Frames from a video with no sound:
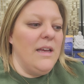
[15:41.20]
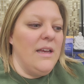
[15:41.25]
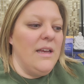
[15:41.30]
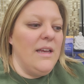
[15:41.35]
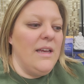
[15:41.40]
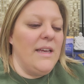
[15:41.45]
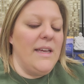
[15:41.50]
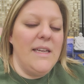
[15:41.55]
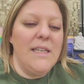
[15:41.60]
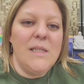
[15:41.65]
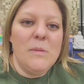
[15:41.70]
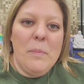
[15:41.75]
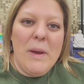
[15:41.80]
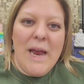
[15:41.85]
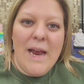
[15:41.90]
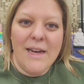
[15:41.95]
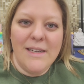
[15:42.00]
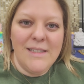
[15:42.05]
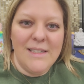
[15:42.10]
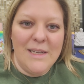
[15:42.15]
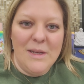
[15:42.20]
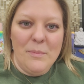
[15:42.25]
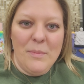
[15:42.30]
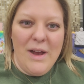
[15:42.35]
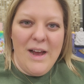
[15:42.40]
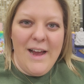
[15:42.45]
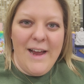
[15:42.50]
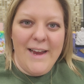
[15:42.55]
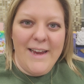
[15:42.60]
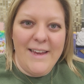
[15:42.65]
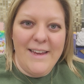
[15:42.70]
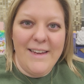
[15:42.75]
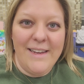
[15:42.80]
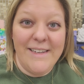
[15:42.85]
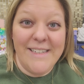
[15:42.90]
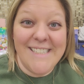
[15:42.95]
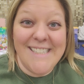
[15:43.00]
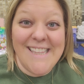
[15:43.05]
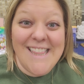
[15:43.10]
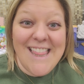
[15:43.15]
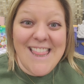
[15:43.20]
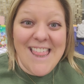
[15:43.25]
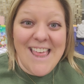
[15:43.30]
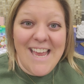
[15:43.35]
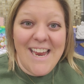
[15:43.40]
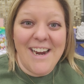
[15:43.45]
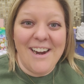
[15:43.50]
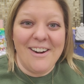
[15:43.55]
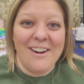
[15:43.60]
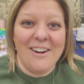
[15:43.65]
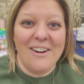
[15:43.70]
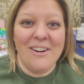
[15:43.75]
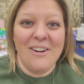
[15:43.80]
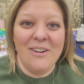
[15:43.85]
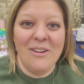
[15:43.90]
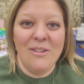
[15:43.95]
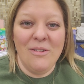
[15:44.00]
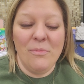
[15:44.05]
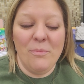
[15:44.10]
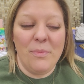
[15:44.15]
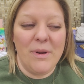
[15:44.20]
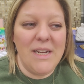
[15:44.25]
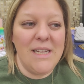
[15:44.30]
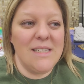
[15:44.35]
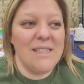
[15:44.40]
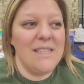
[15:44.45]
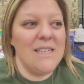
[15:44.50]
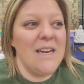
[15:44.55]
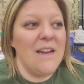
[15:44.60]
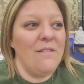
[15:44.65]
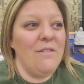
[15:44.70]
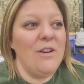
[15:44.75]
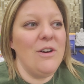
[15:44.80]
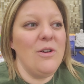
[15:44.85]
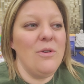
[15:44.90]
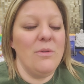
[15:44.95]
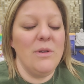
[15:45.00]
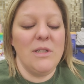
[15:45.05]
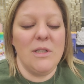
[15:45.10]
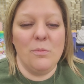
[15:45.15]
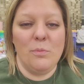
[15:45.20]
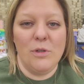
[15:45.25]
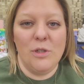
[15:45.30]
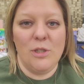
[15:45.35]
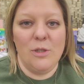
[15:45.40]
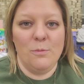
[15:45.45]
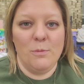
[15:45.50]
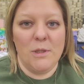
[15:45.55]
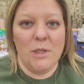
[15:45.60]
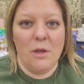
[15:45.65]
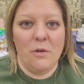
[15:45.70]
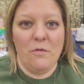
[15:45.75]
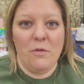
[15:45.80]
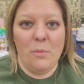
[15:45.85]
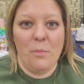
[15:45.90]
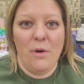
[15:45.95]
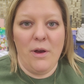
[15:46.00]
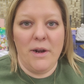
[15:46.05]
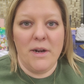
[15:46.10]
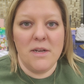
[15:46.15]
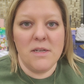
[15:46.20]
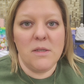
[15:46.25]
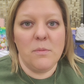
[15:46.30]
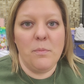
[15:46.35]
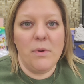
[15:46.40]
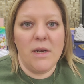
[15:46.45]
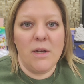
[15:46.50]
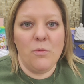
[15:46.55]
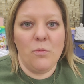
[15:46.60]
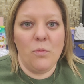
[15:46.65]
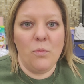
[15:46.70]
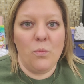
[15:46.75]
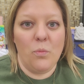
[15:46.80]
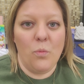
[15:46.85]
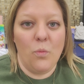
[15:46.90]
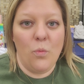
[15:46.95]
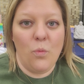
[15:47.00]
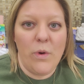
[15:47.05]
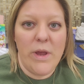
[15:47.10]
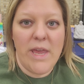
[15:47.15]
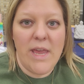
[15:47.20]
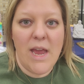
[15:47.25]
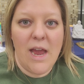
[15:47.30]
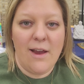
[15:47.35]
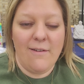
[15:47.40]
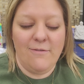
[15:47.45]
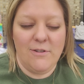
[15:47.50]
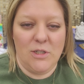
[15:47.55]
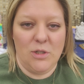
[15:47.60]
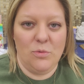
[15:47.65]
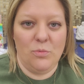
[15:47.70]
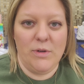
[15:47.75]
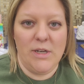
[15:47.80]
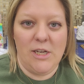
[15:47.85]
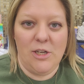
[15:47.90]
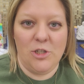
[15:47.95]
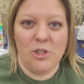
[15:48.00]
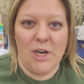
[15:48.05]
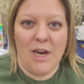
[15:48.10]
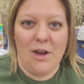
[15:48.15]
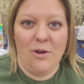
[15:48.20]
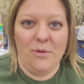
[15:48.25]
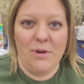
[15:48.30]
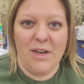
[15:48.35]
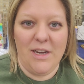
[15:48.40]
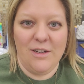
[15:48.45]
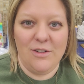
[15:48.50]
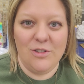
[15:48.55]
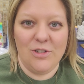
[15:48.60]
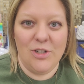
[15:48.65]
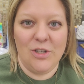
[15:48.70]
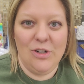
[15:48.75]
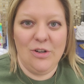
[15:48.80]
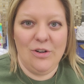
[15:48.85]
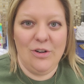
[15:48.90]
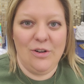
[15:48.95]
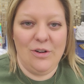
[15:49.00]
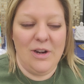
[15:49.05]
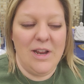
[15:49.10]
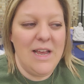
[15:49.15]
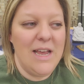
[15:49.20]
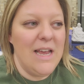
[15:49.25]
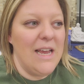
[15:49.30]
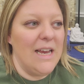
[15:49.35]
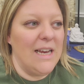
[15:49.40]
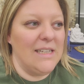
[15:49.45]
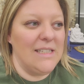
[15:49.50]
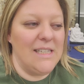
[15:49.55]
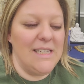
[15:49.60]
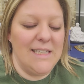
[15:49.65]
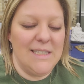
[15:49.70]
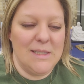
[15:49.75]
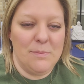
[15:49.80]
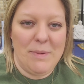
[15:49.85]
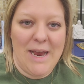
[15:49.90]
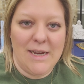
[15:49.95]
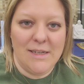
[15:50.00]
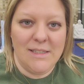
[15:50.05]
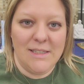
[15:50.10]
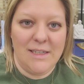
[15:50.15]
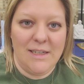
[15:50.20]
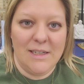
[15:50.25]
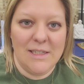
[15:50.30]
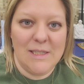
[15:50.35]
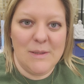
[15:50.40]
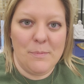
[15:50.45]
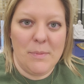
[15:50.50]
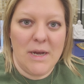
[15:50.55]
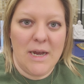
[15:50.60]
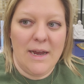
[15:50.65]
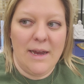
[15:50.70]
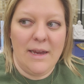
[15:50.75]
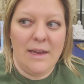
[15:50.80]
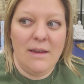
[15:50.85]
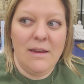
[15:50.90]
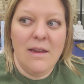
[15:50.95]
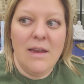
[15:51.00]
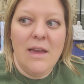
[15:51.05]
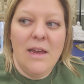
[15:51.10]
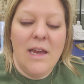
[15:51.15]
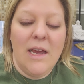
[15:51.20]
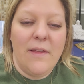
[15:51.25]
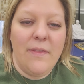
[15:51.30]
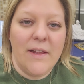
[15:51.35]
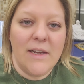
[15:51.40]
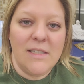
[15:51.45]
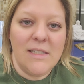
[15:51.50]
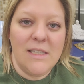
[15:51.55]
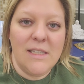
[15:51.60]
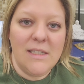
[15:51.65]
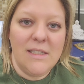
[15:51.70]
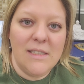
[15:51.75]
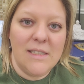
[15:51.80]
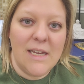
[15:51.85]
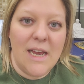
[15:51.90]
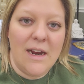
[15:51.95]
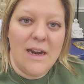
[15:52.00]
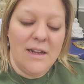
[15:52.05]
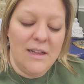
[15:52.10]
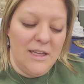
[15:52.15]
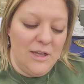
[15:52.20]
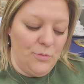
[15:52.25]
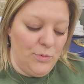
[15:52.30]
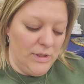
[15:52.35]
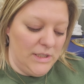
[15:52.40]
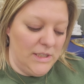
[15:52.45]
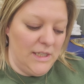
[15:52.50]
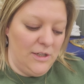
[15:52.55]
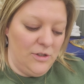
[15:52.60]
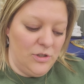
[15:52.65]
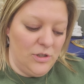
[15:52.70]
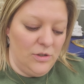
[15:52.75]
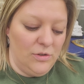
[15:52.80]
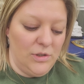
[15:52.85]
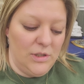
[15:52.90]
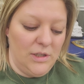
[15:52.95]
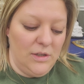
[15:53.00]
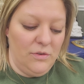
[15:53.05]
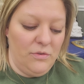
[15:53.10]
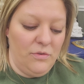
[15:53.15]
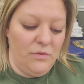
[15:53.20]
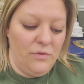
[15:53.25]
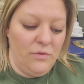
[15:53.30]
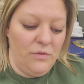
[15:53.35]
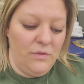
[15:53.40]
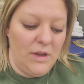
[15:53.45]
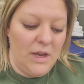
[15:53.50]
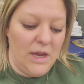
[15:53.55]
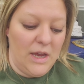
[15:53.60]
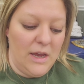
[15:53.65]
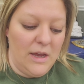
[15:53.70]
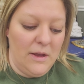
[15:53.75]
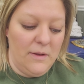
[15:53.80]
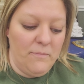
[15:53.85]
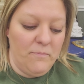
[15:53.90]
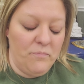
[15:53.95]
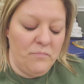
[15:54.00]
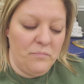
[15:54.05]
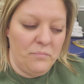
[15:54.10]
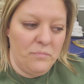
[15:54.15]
he's passing by, he's there but he's never going to push himself upon us. But we have to reach out in turn as he's passing us by. And that's exactly what St. Joseph um,